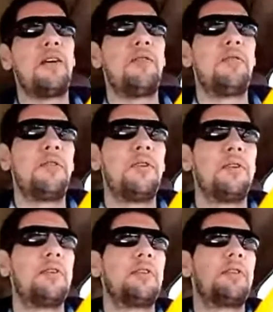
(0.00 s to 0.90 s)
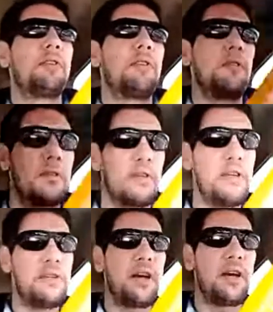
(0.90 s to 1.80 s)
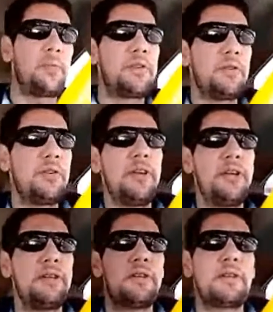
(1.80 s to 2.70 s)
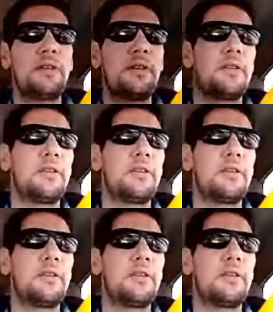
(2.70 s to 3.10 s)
of these opportunities